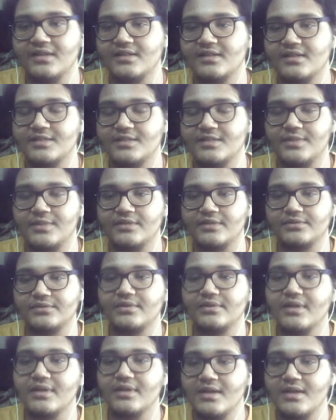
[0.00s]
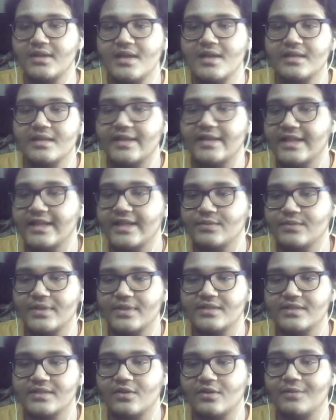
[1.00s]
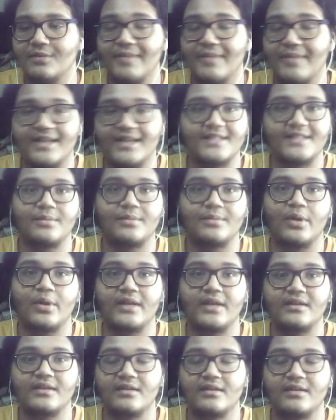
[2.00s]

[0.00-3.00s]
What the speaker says: Linux pretty soon. The next one is called Metasploit.